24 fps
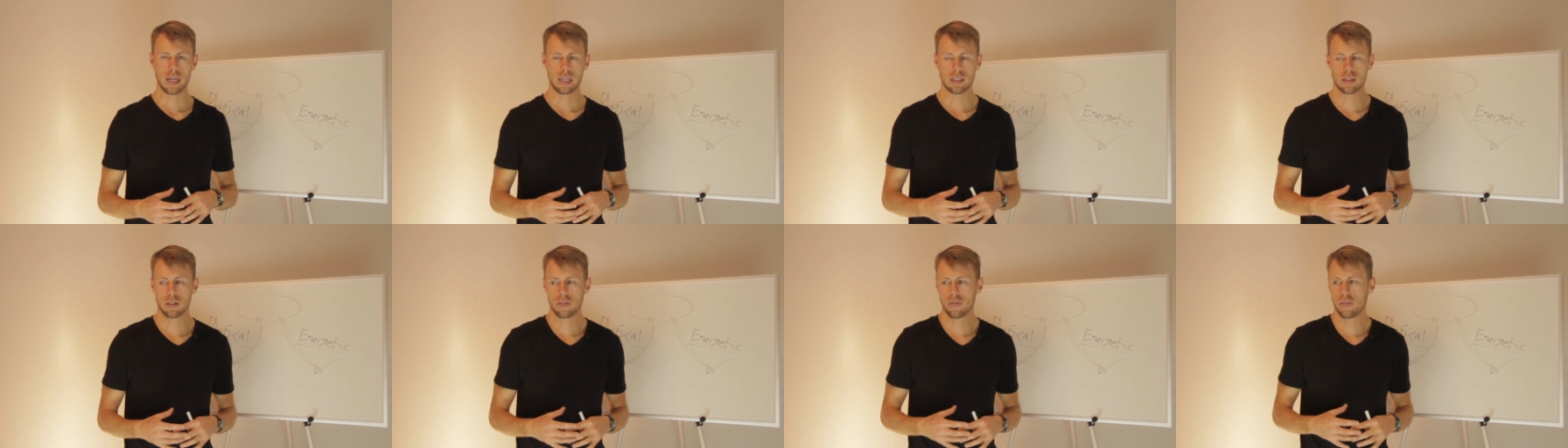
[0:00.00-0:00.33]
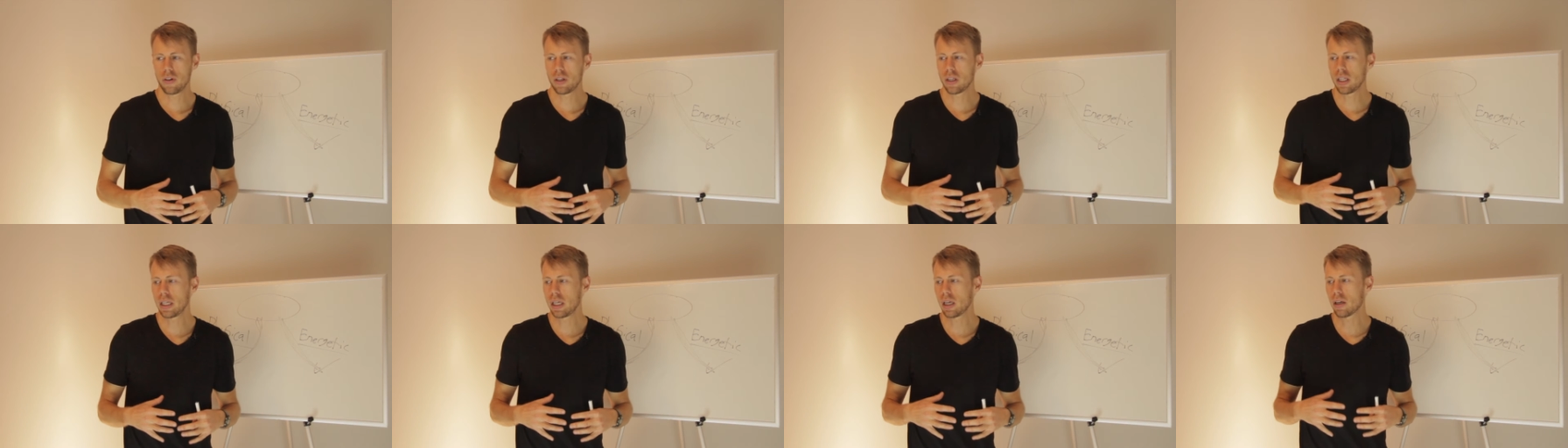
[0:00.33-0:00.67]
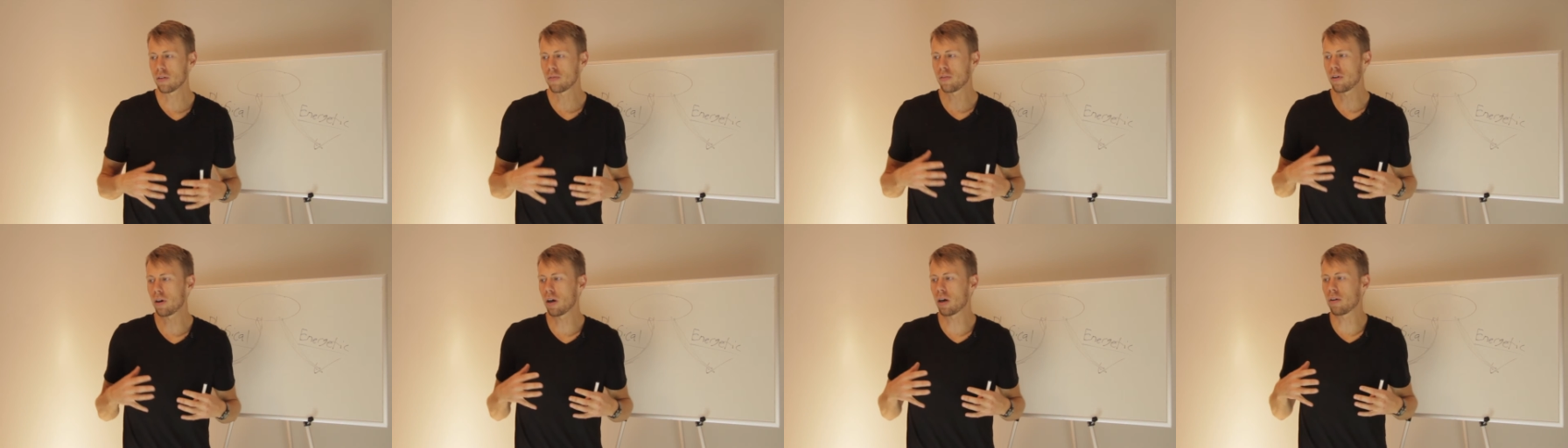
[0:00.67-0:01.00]
It's a feeling
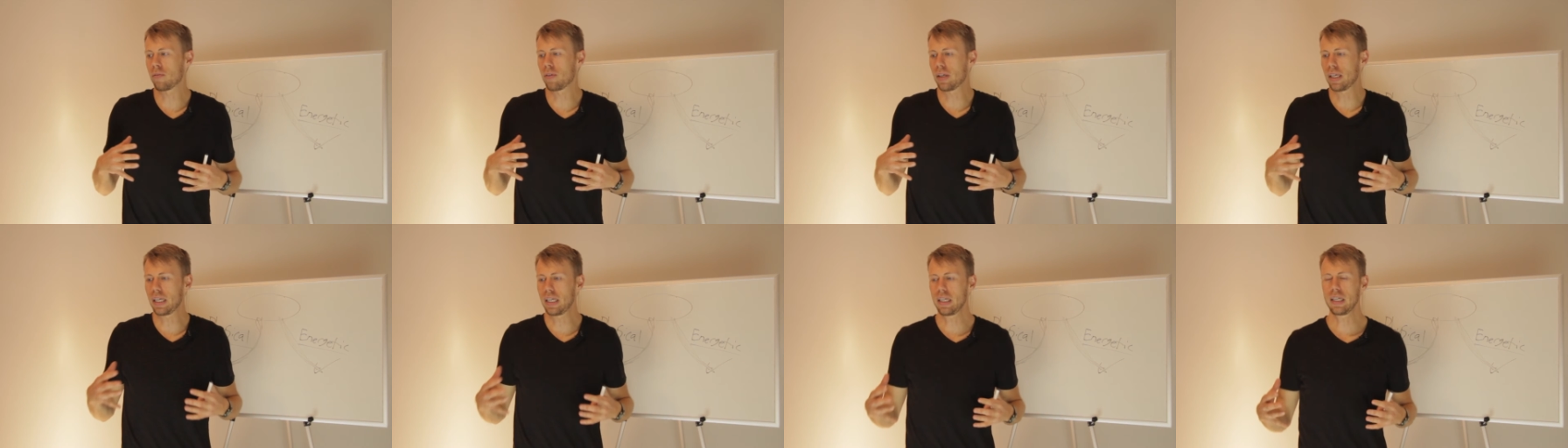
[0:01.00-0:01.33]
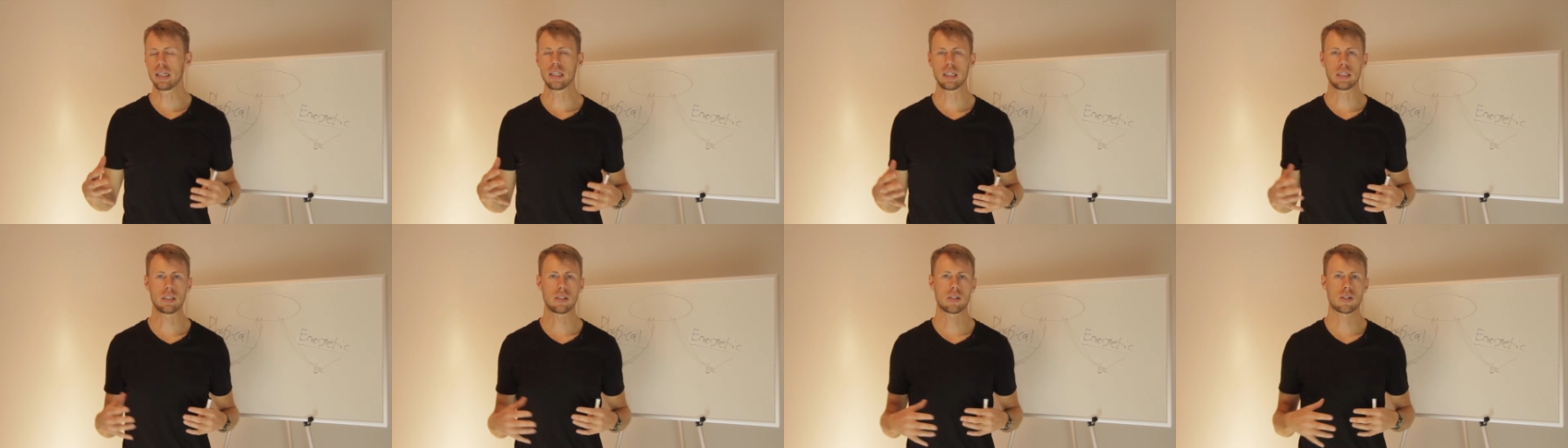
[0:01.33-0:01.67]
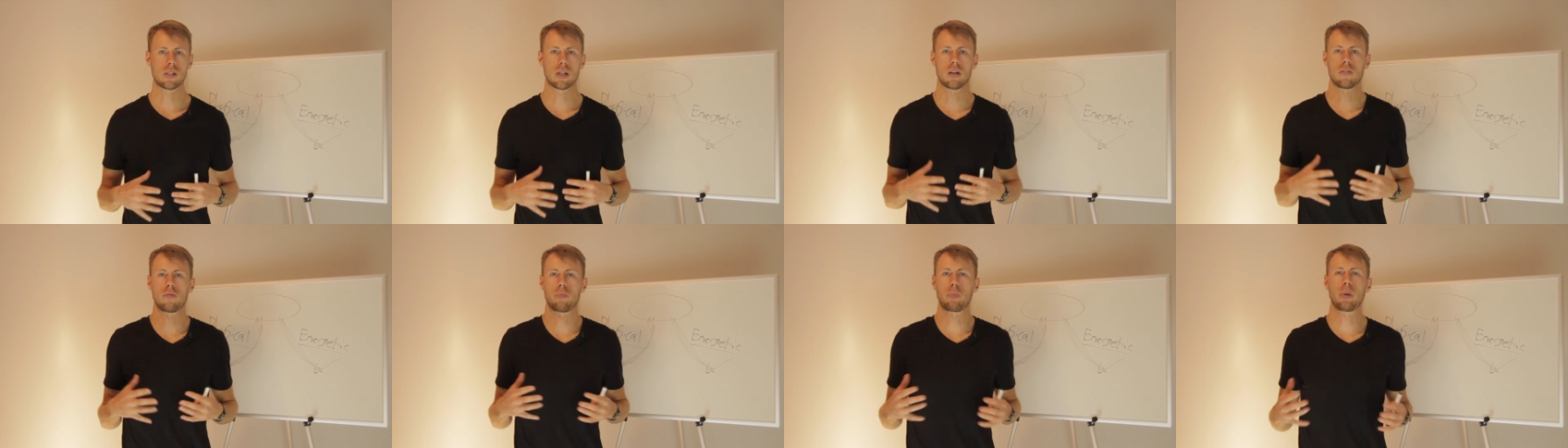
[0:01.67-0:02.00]
of, of
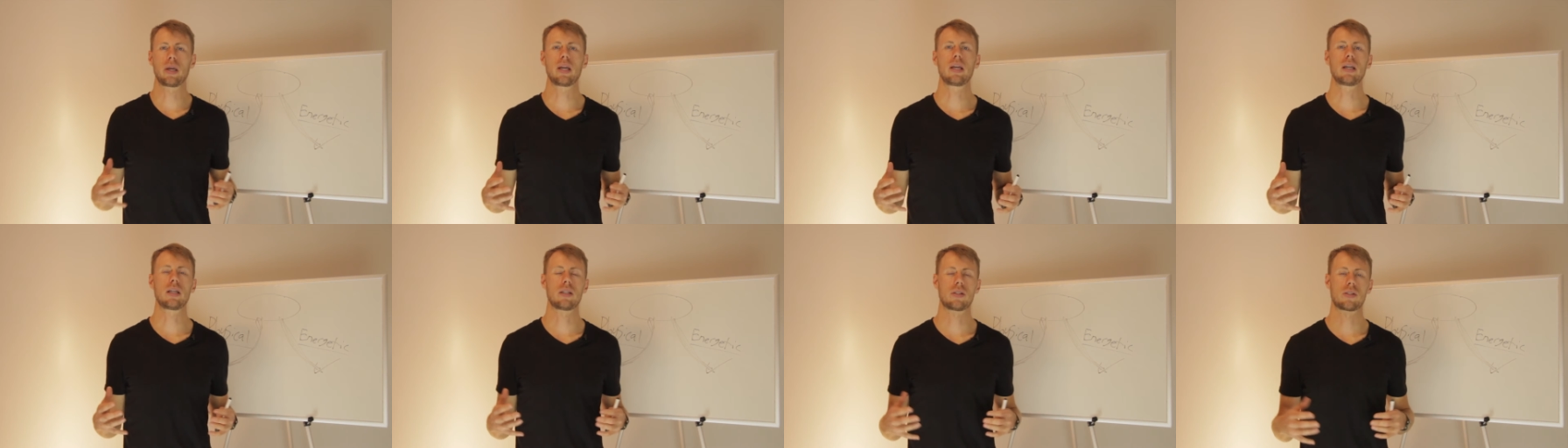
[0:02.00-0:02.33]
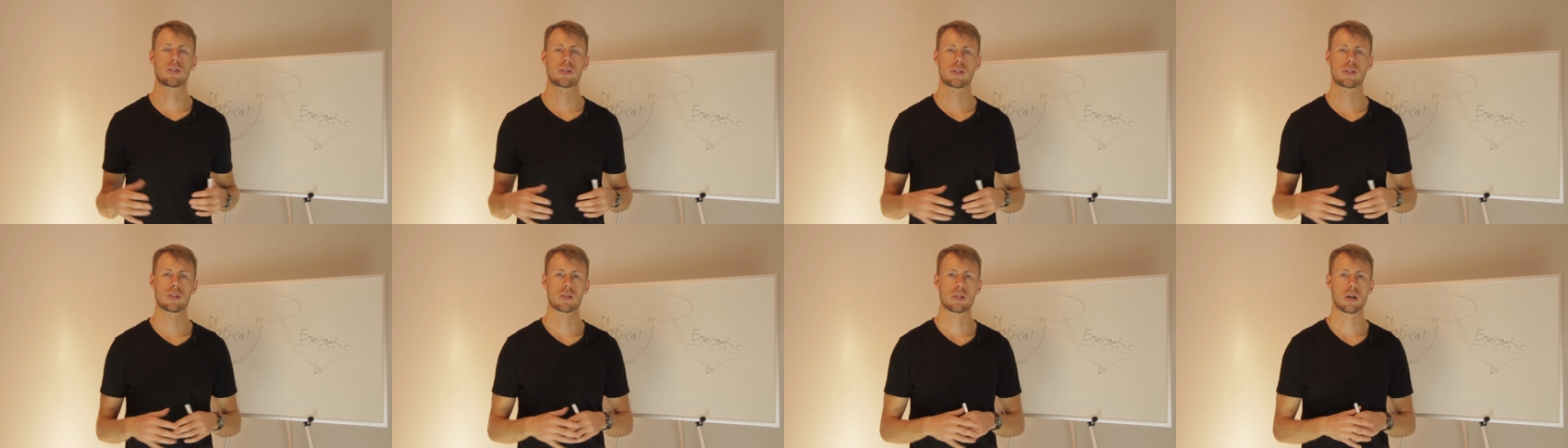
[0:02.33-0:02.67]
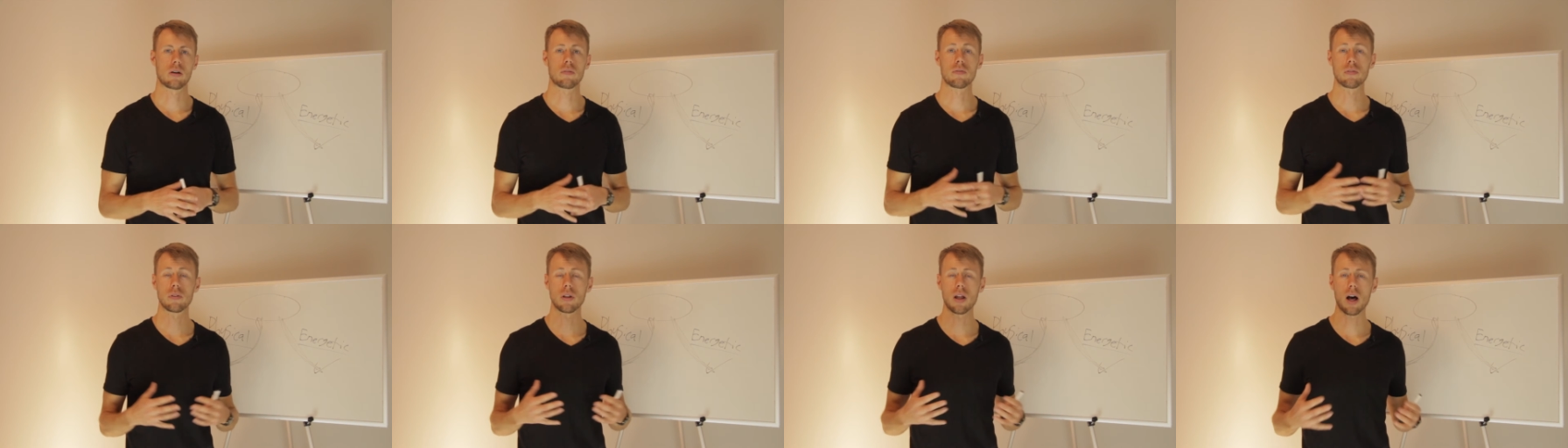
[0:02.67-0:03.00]
ease, of peace,
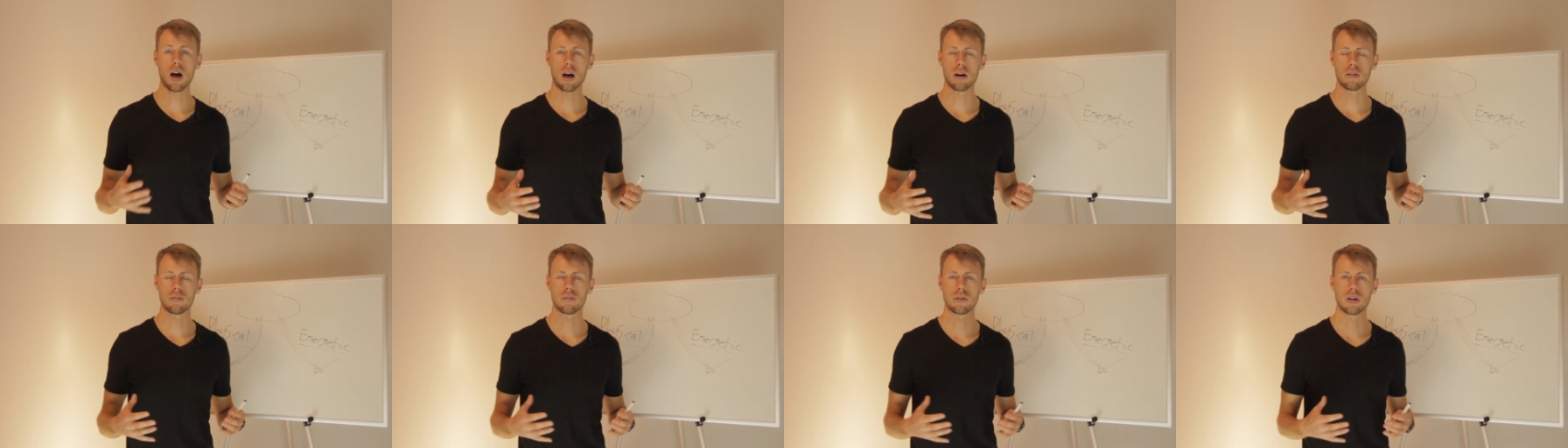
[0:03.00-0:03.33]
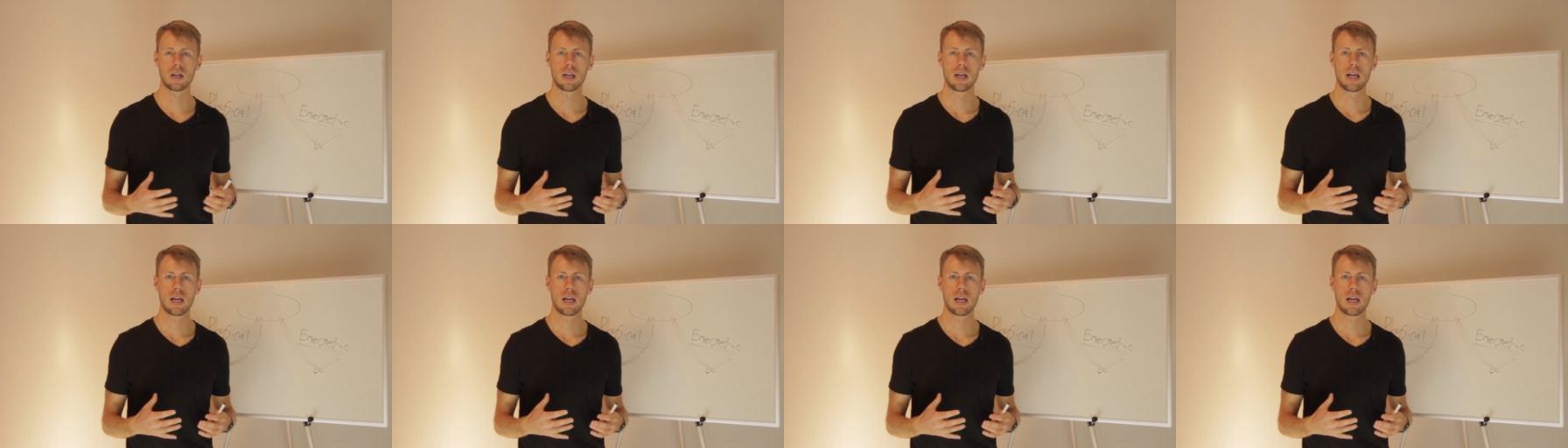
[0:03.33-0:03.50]
of love.